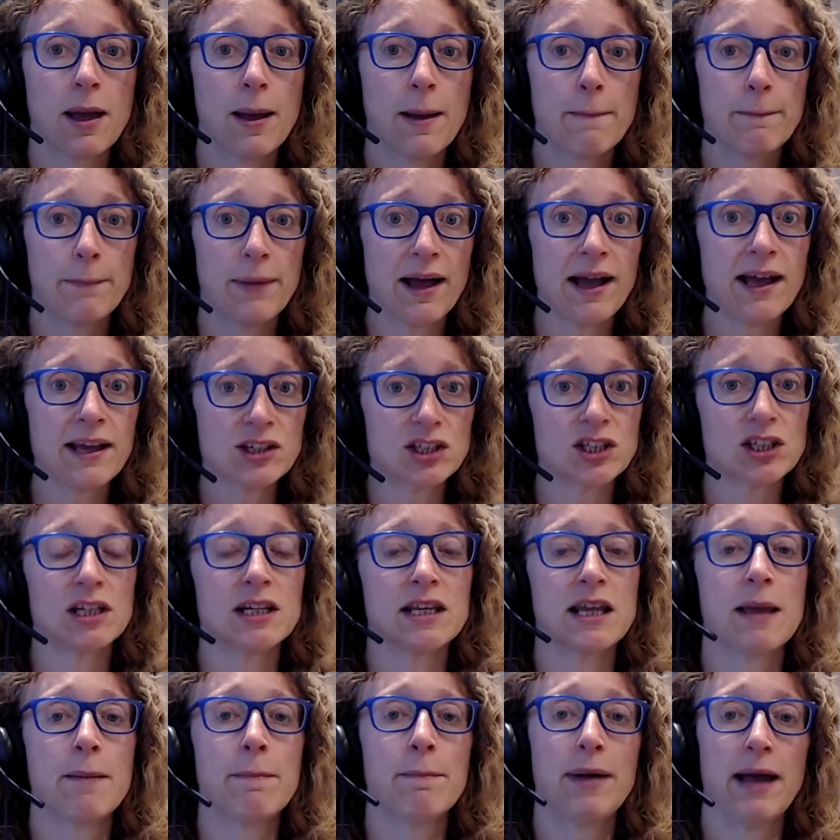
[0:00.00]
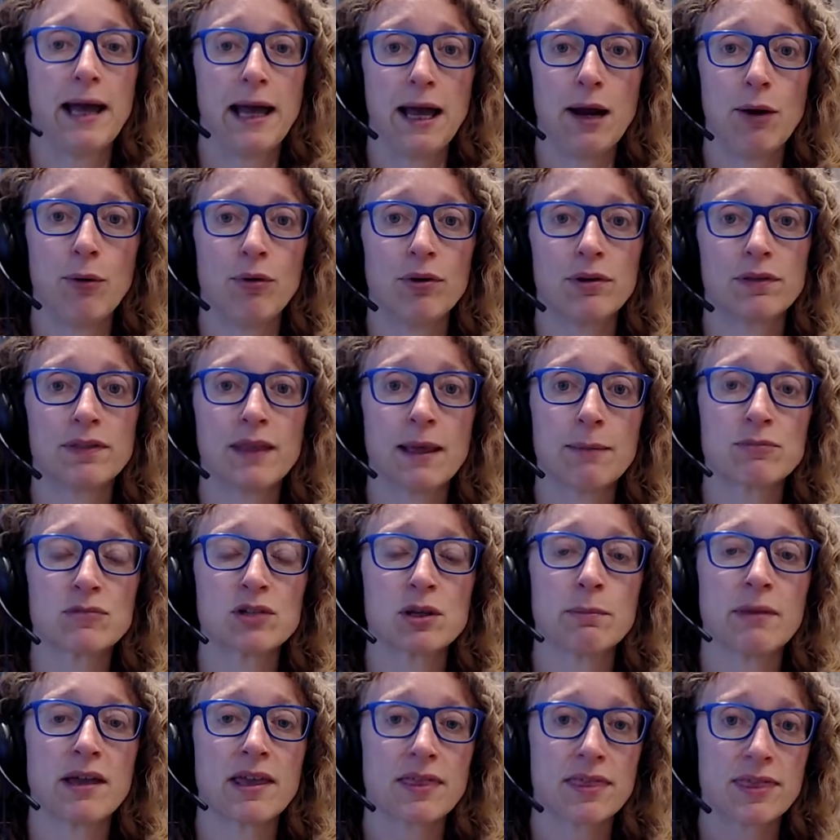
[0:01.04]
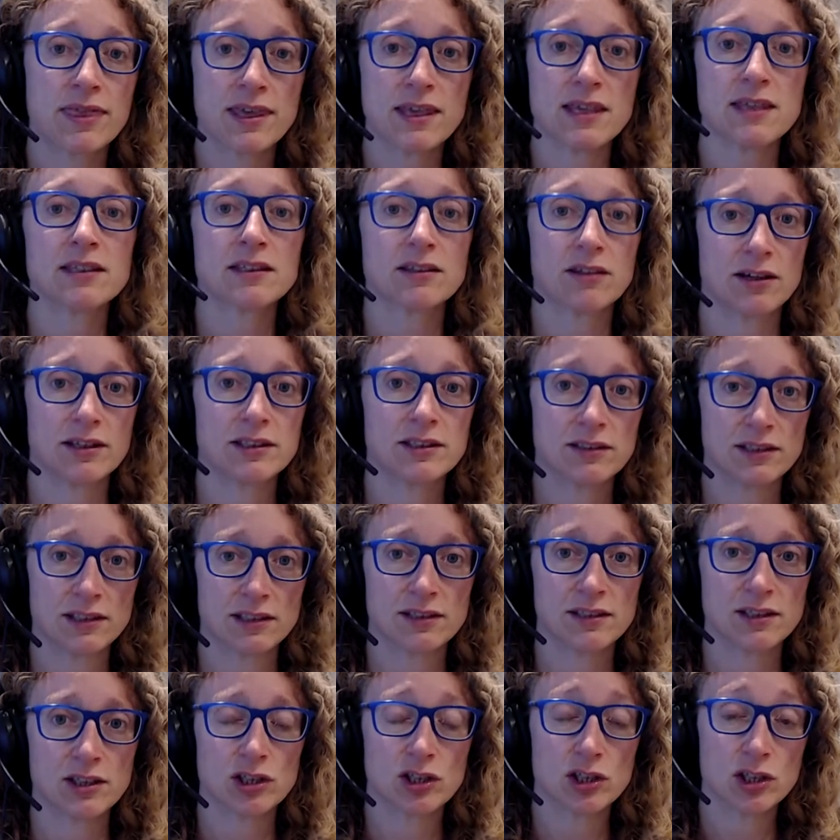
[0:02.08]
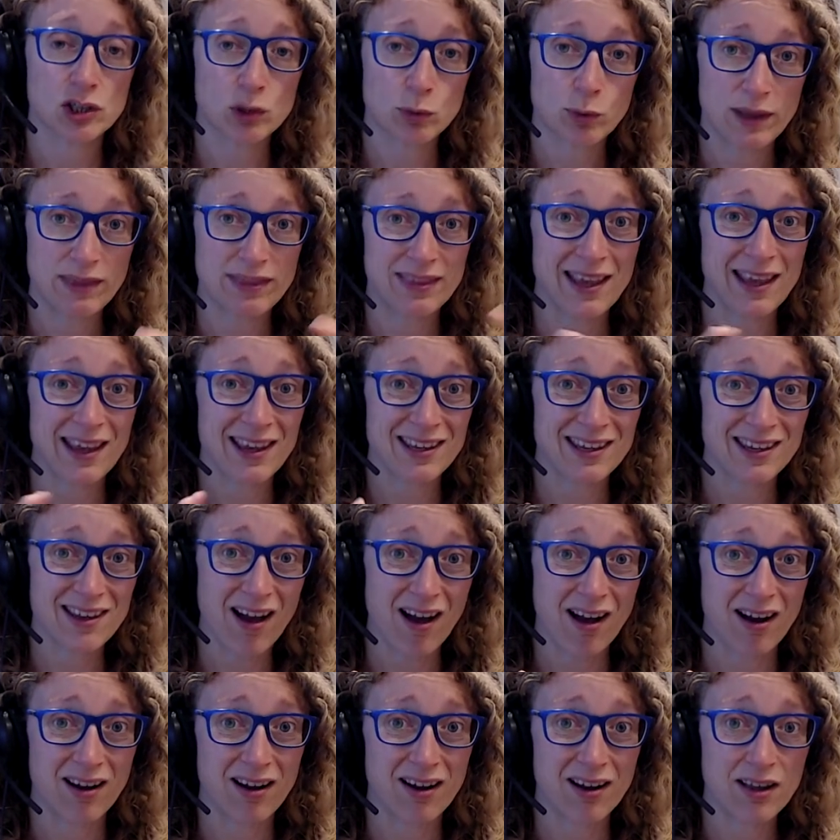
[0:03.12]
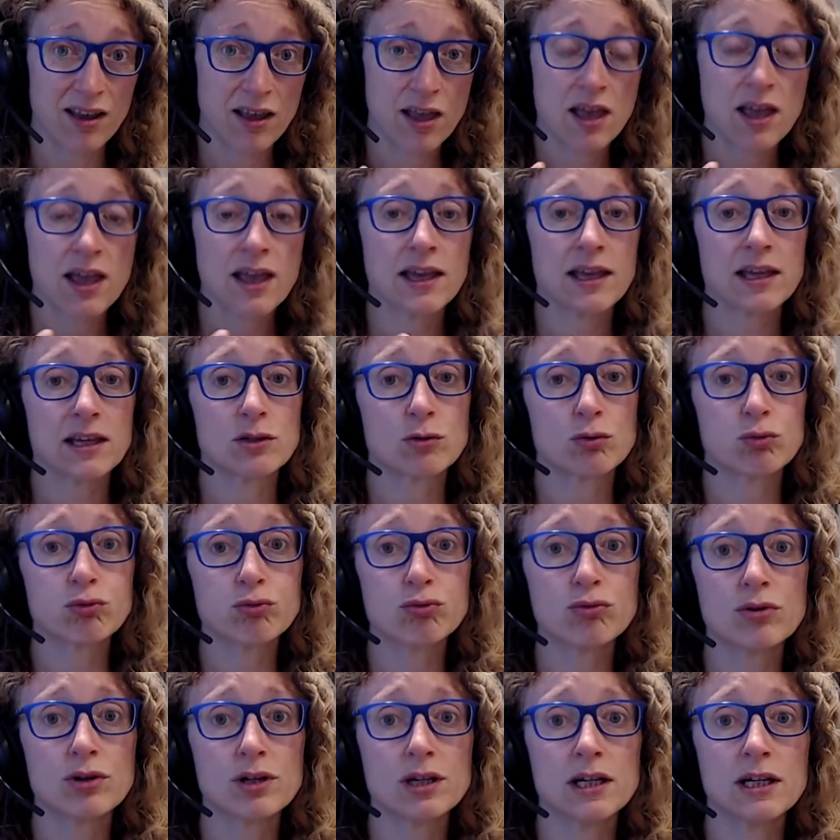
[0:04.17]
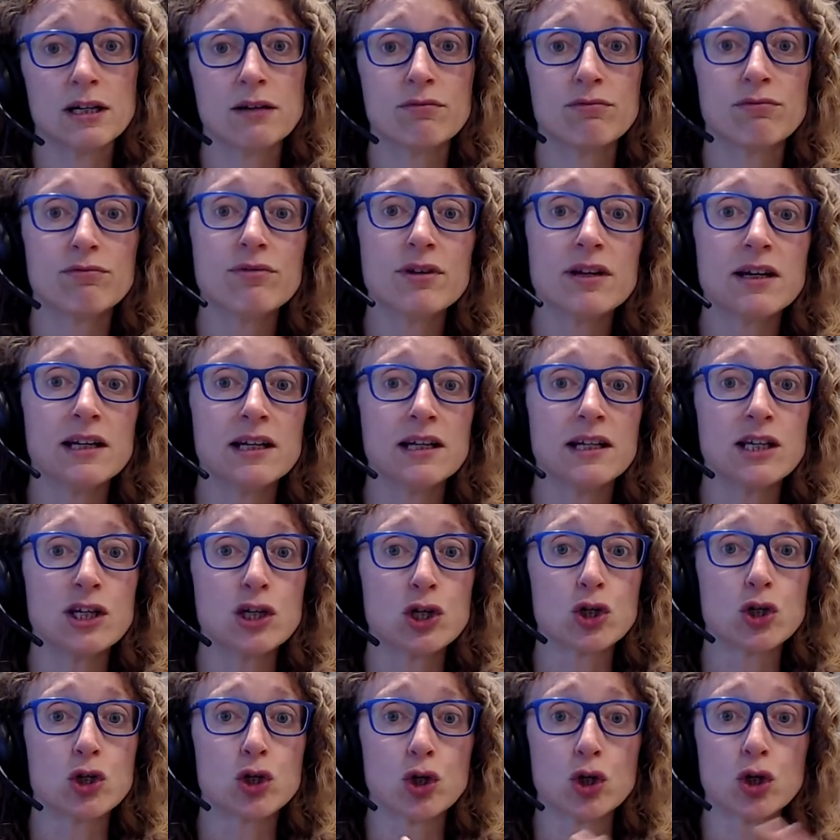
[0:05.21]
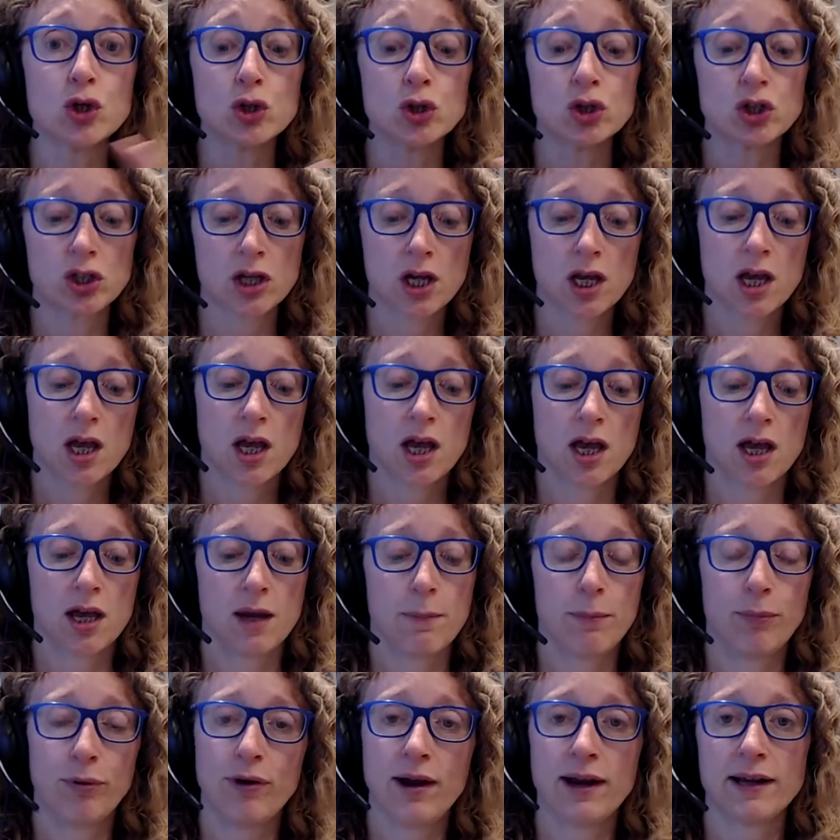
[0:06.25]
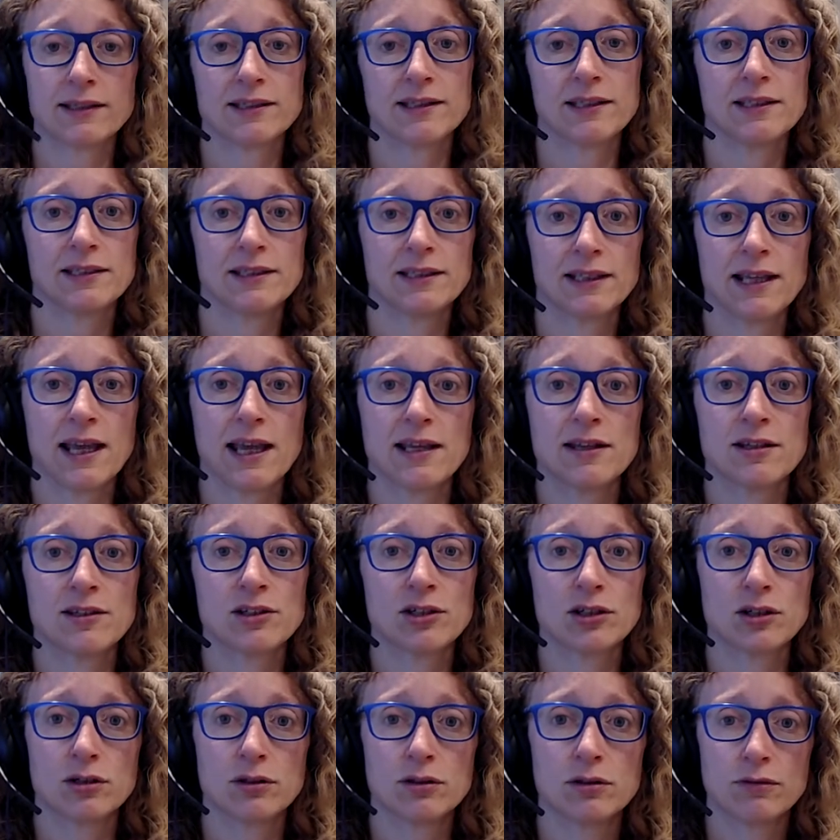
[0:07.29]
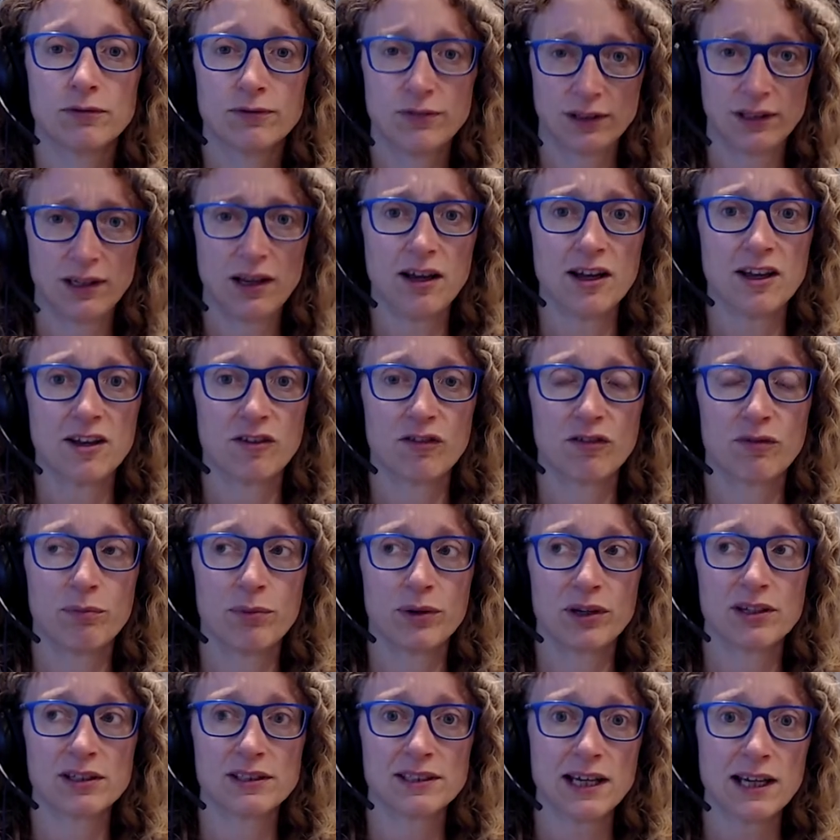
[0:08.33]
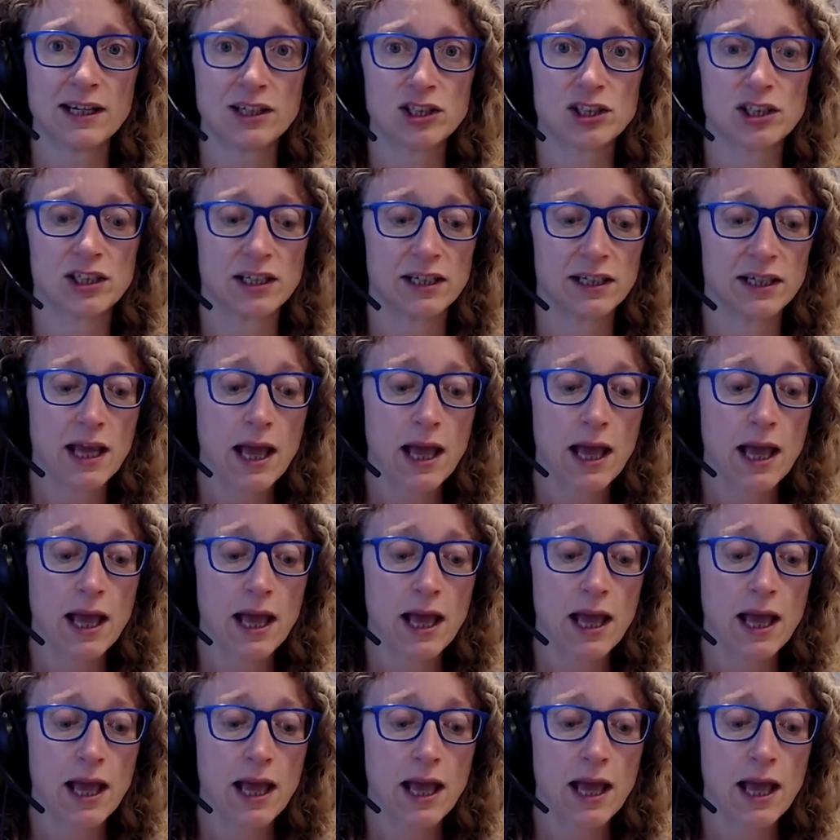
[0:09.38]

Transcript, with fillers: But actually, empowering them to make these kinds of decisions when they're young is really, really good uh, practice to get into for life because actually,